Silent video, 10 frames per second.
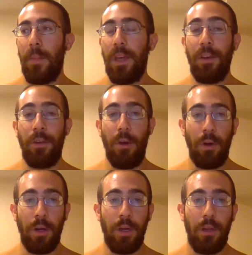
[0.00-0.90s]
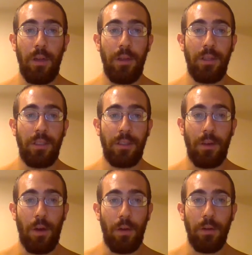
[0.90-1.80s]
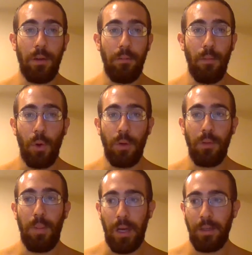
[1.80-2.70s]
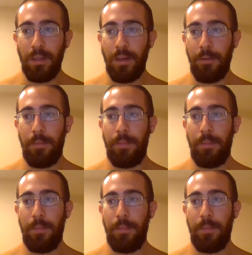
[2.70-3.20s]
in yoga, this is called the Mula Bandha.